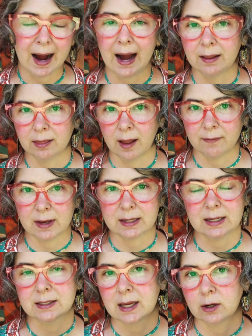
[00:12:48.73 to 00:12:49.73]
I love it.
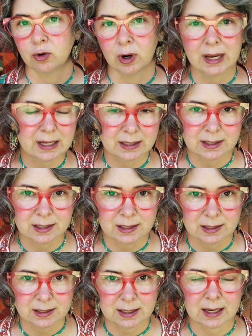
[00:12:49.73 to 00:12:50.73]
It's got a great
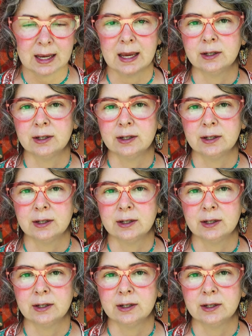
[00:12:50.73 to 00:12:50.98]
consistency.